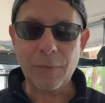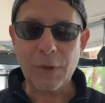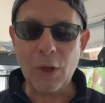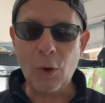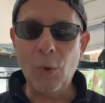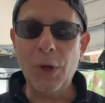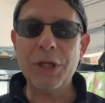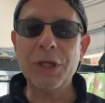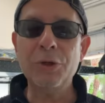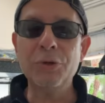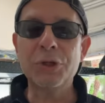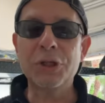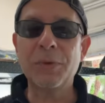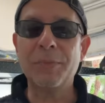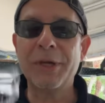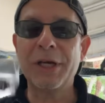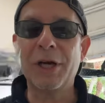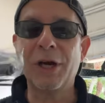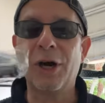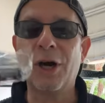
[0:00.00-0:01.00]
what used to
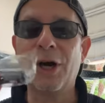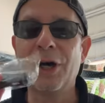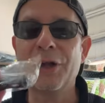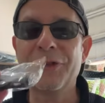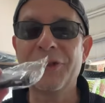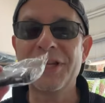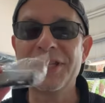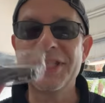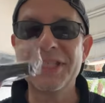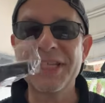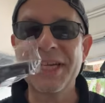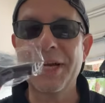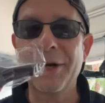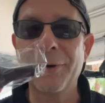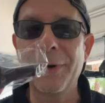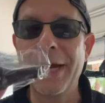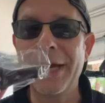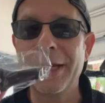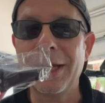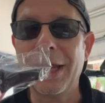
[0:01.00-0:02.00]
be called the
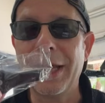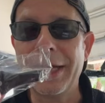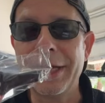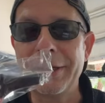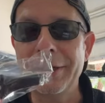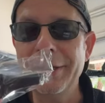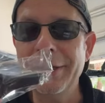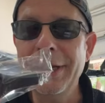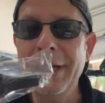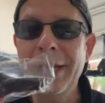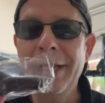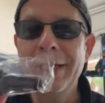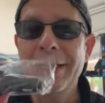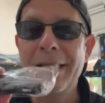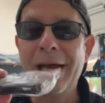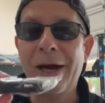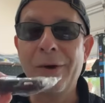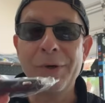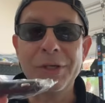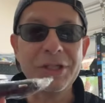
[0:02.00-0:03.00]
cigarette lighter.
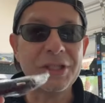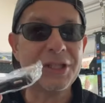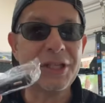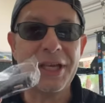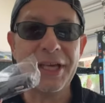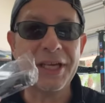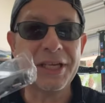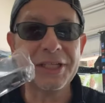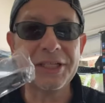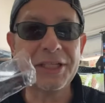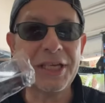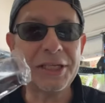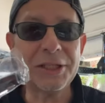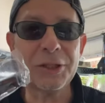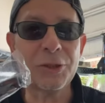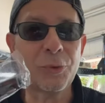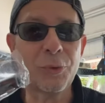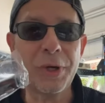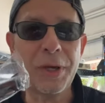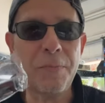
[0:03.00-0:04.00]
Now it's the
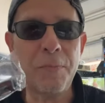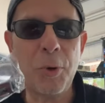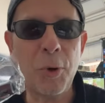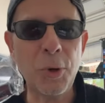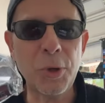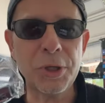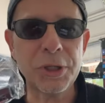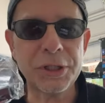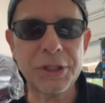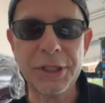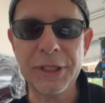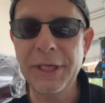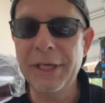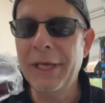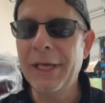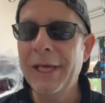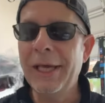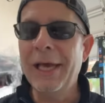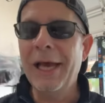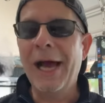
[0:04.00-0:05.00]
accessory port
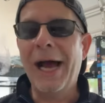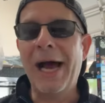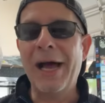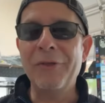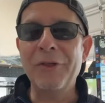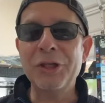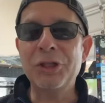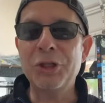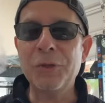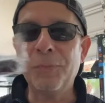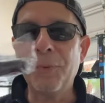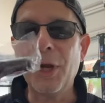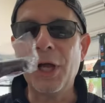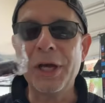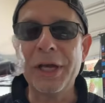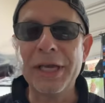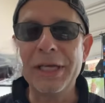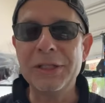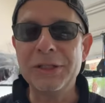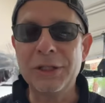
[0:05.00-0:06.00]
that you
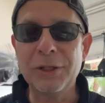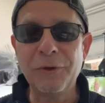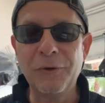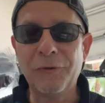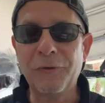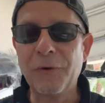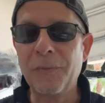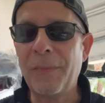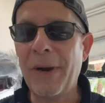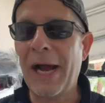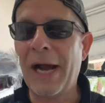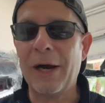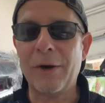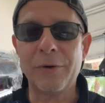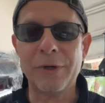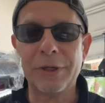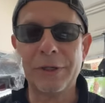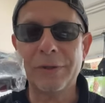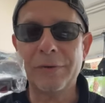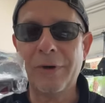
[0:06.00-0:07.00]
plug into for
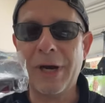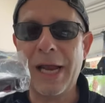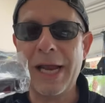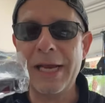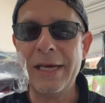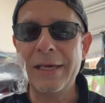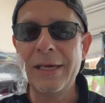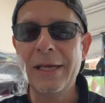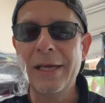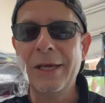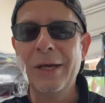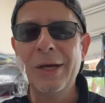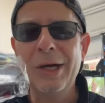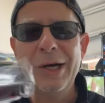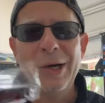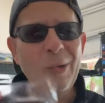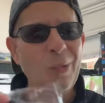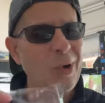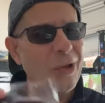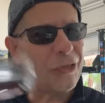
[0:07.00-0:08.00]
power, right?
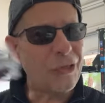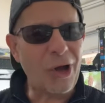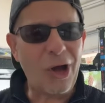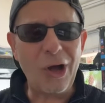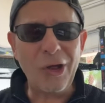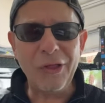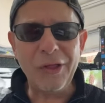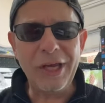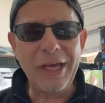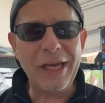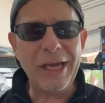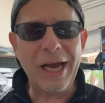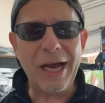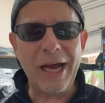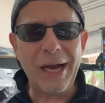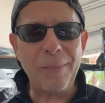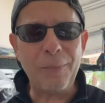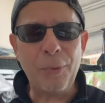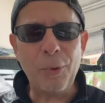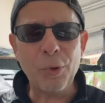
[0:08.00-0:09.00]
With all the
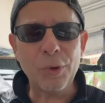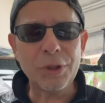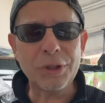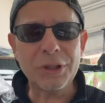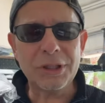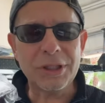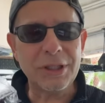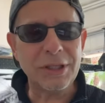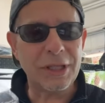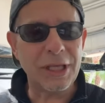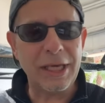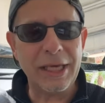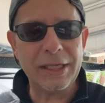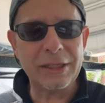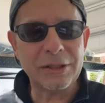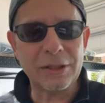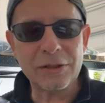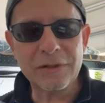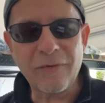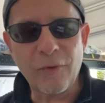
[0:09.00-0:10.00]
ports and
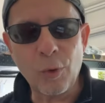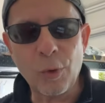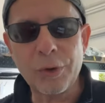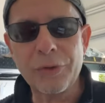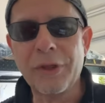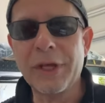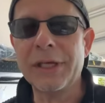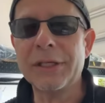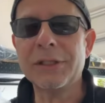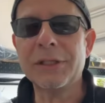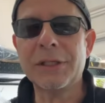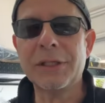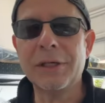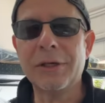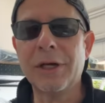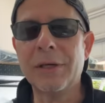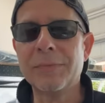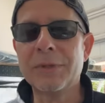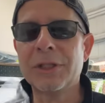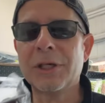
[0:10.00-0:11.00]
things, there's four things in
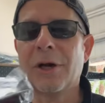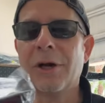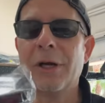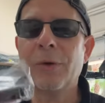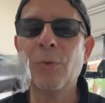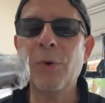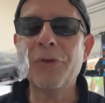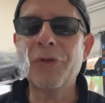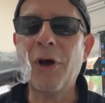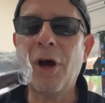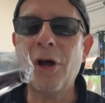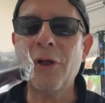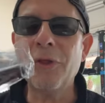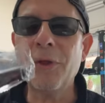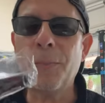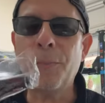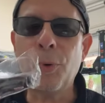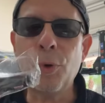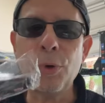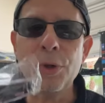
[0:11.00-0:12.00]
here, I'm sorry. With all
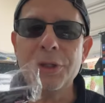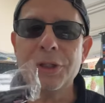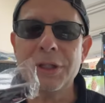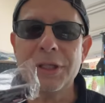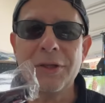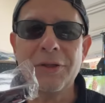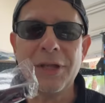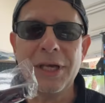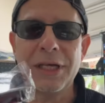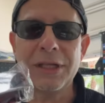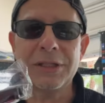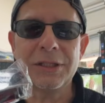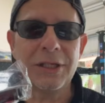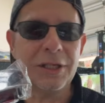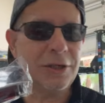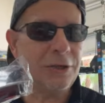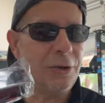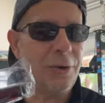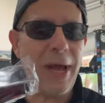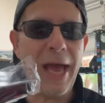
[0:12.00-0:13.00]
the ports and things
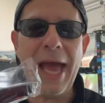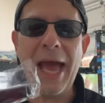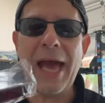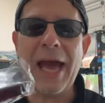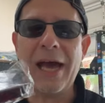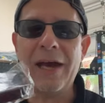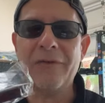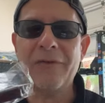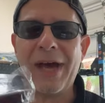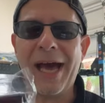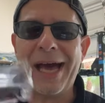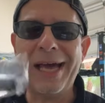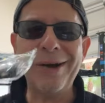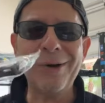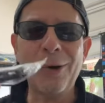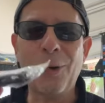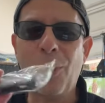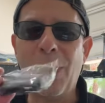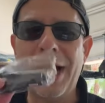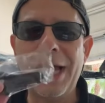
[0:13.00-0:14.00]
that you have, I
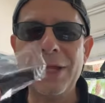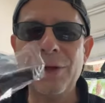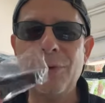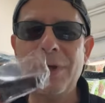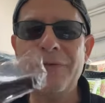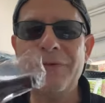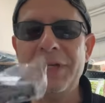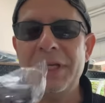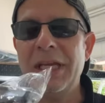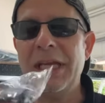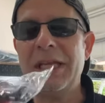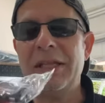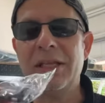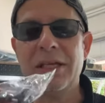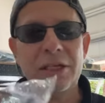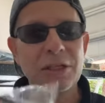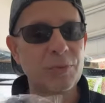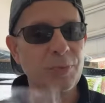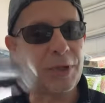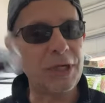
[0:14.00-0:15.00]
don't know why you even need
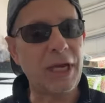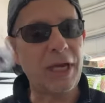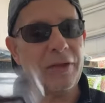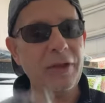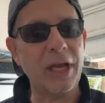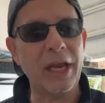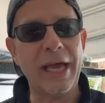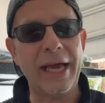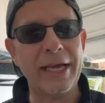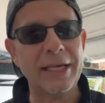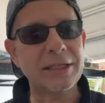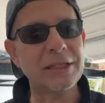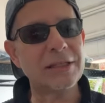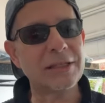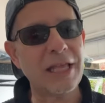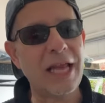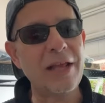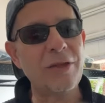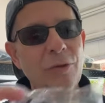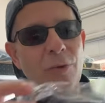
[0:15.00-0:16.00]
this, but nonetheless,
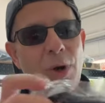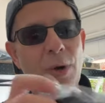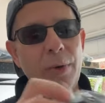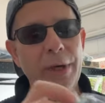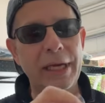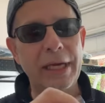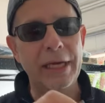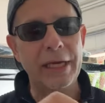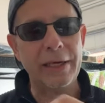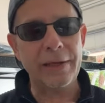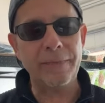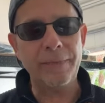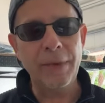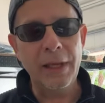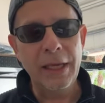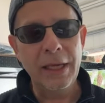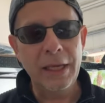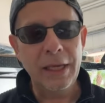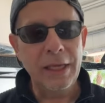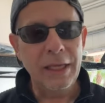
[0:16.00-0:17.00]
they throw it in.
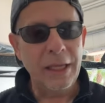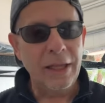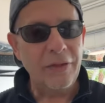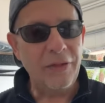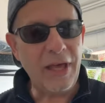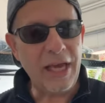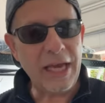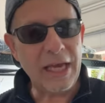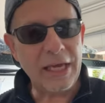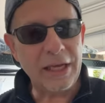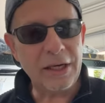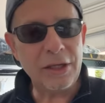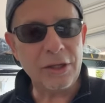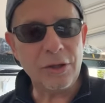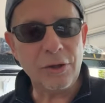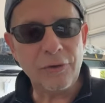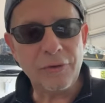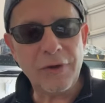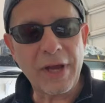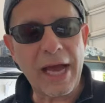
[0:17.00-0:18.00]
Then
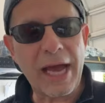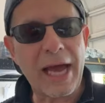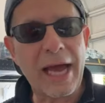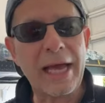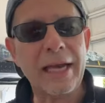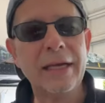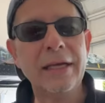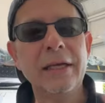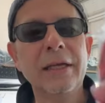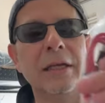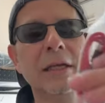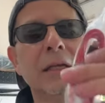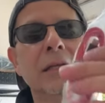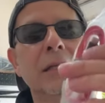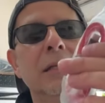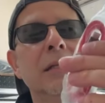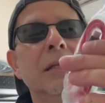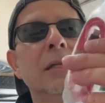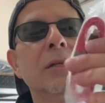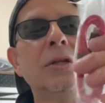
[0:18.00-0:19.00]
you've got,
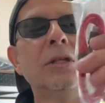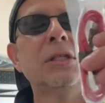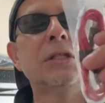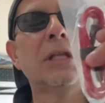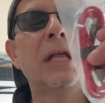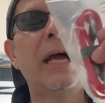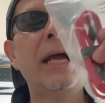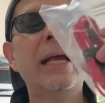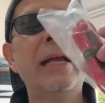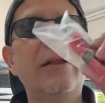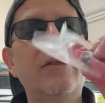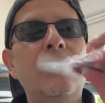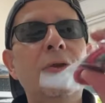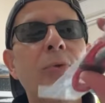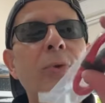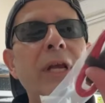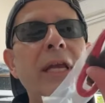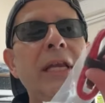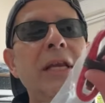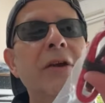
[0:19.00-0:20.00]
looks like
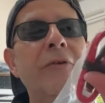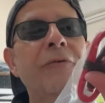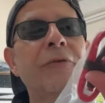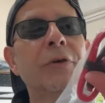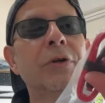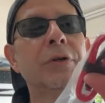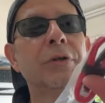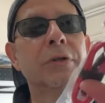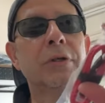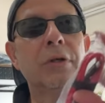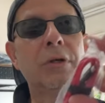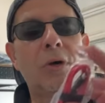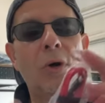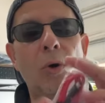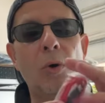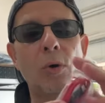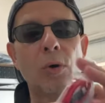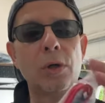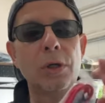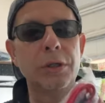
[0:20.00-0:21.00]
three different
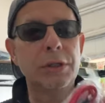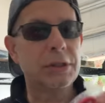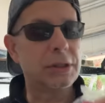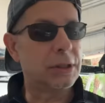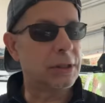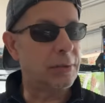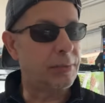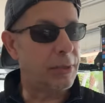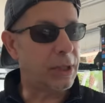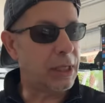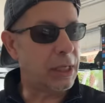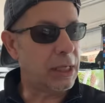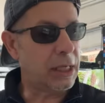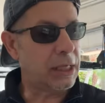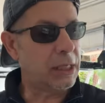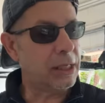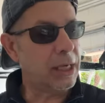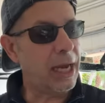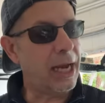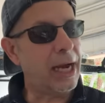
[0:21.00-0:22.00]
cords to me.
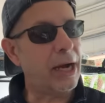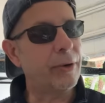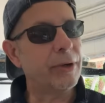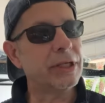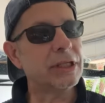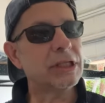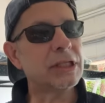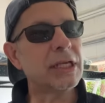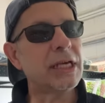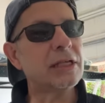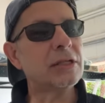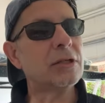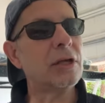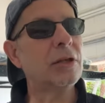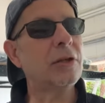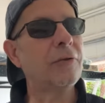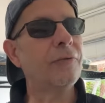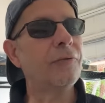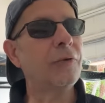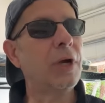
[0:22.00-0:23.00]
Now, it says
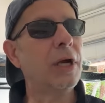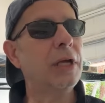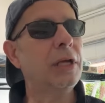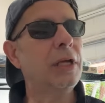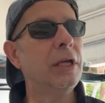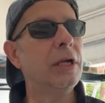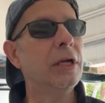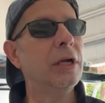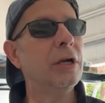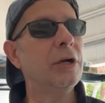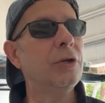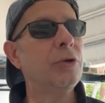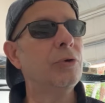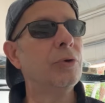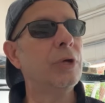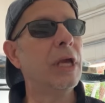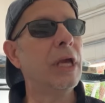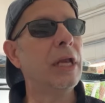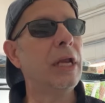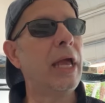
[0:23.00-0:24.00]
on the front here, you
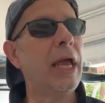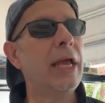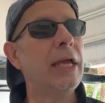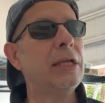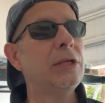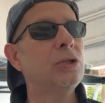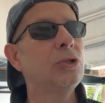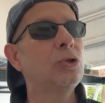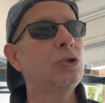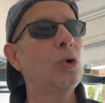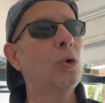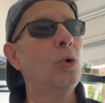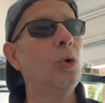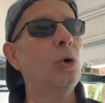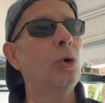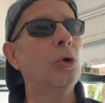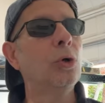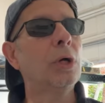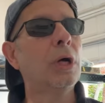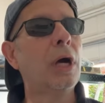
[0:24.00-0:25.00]
get a
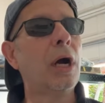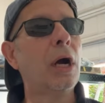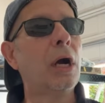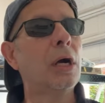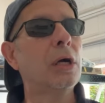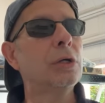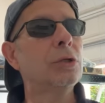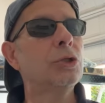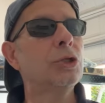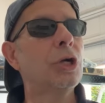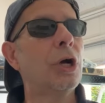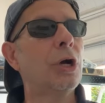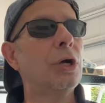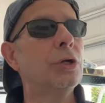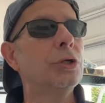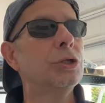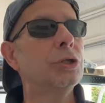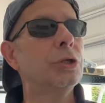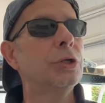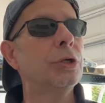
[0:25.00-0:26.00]
dual car
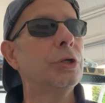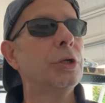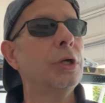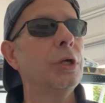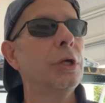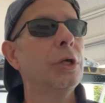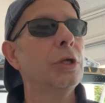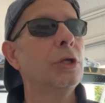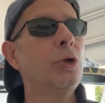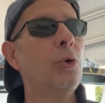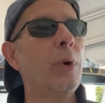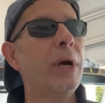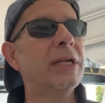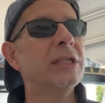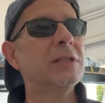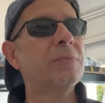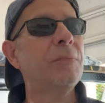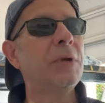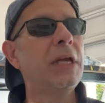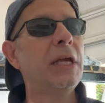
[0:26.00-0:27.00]
charger,
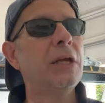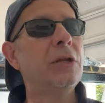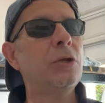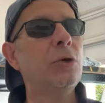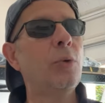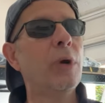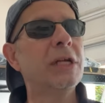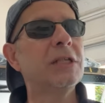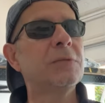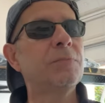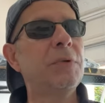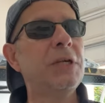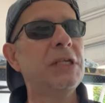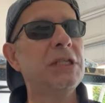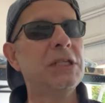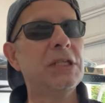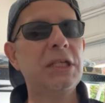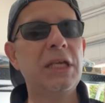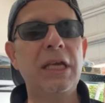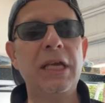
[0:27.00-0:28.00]
USB and
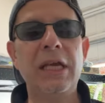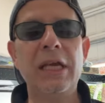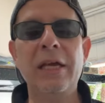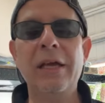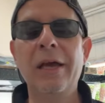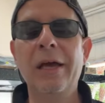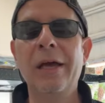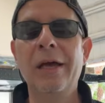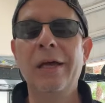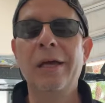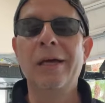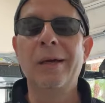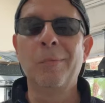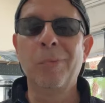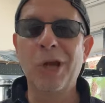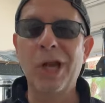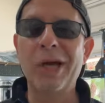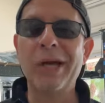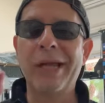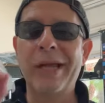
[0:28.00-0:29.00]
USB-C
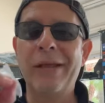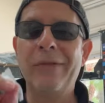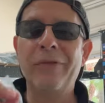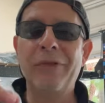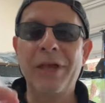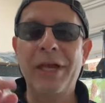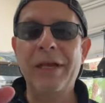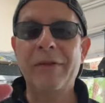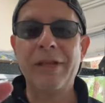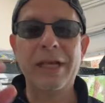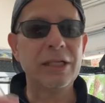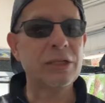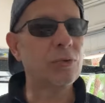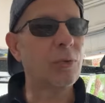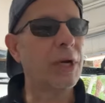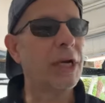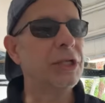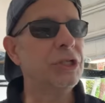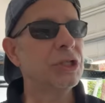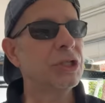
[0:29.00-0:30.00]
plug-in thing. That's
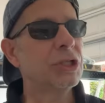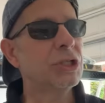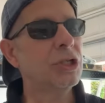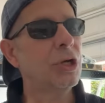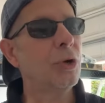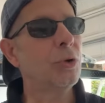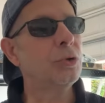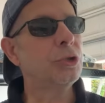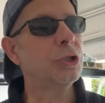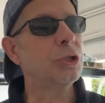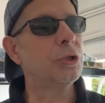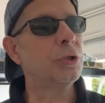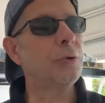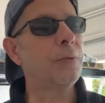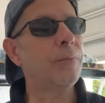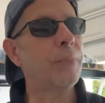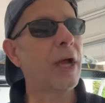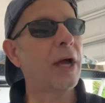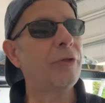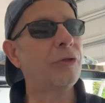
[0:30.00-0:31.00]
what I just showed
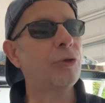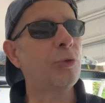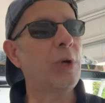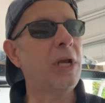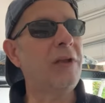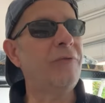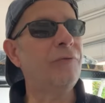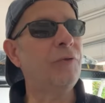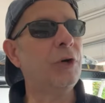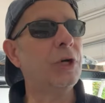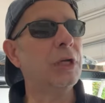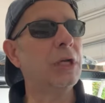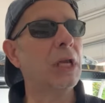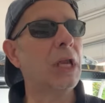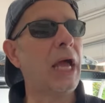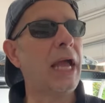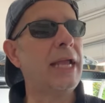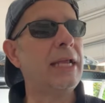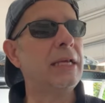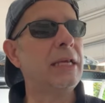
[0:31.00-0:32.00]
you. A 3-foot
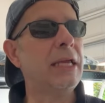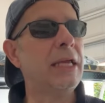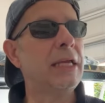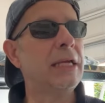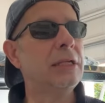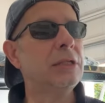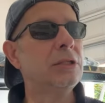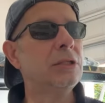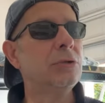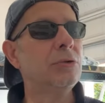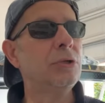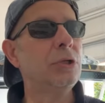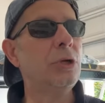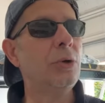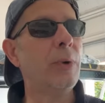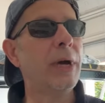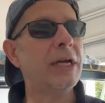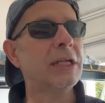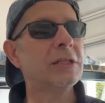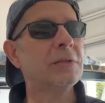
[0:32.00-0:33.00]
lightning to
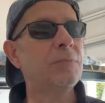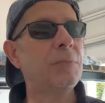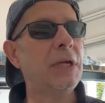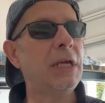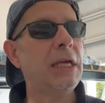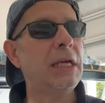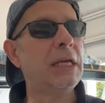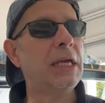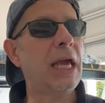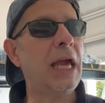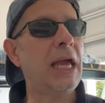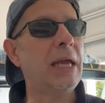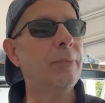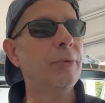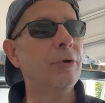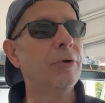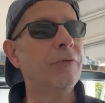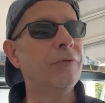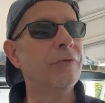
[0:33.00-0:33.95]
USB cable